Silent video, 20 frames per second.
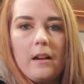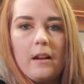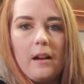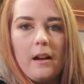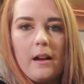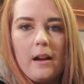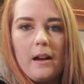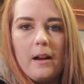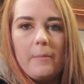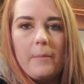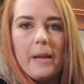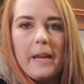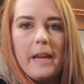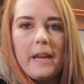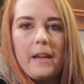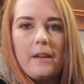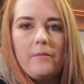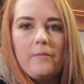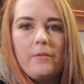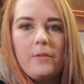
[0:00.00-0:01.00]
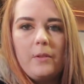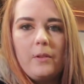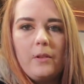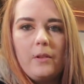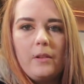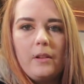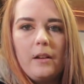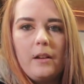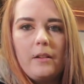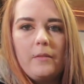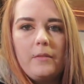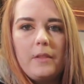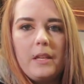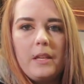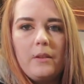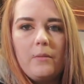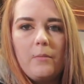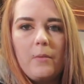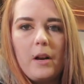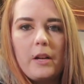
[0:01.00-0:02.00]
a handful of
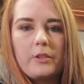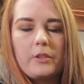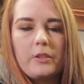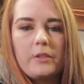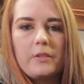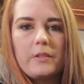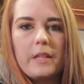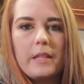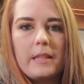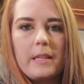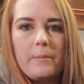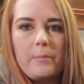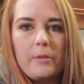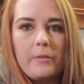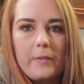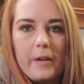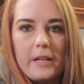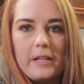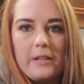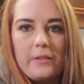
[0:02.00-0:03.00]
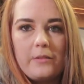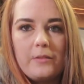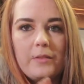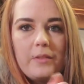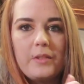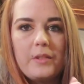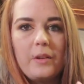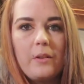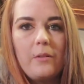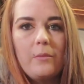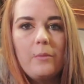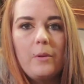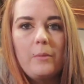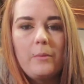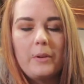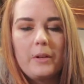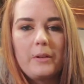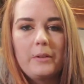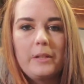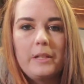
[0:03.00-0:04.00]
the washers that they provide you. So what
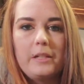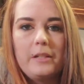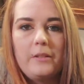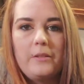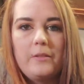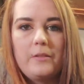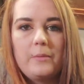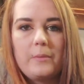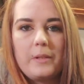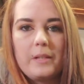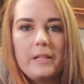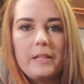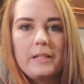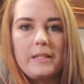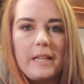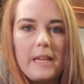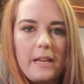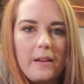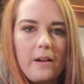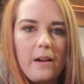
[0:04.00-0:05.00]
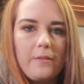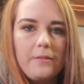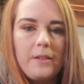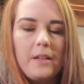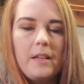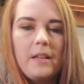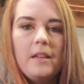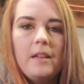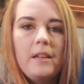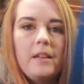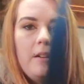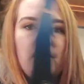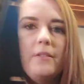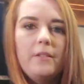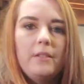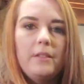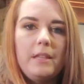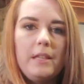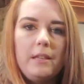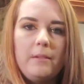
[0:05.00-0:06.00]
we're going to do is we're going to take off
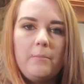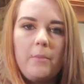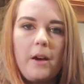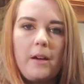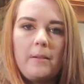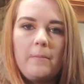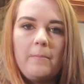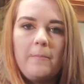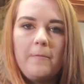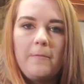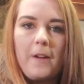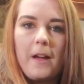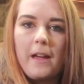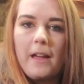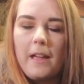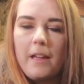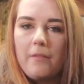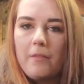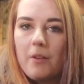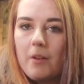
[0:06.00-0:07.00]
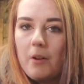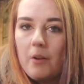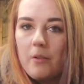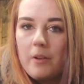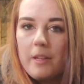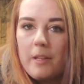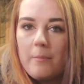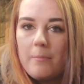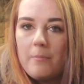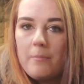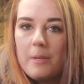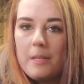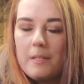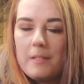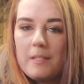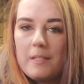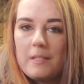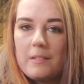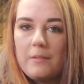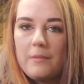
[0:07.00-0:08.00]
the bottom 5 OEM
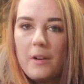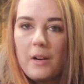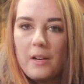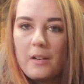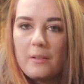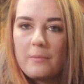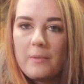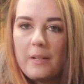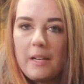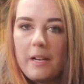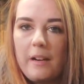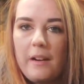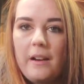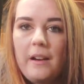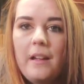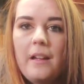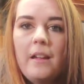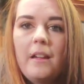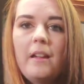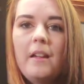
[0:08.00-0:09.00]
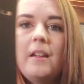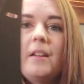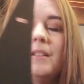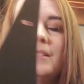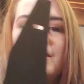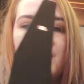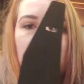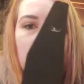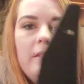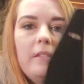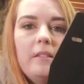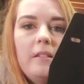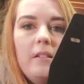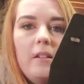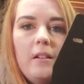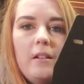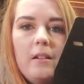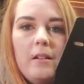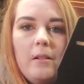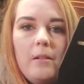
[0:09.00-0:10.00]
pieces of hardware,
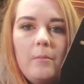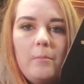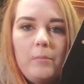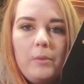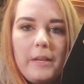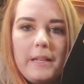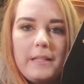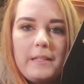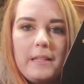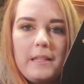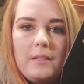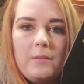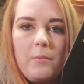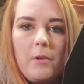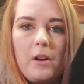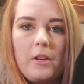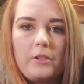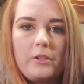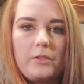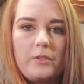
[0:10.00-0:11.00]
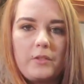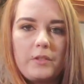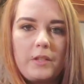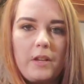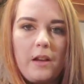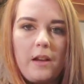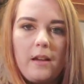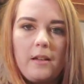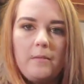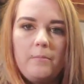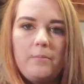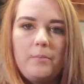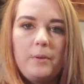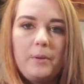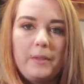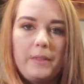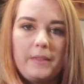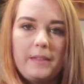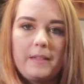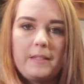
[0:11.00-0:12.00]
place these washers on,
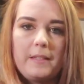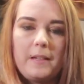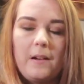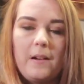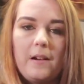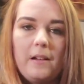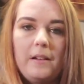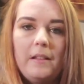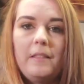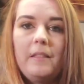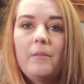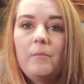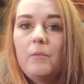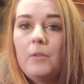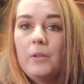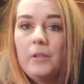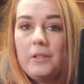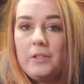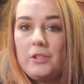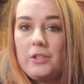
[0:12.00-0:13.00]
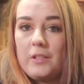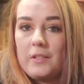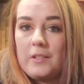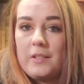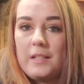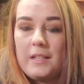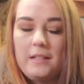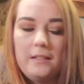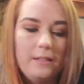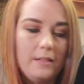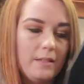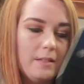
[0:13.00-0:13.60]
put this on, and then we'll adjust it.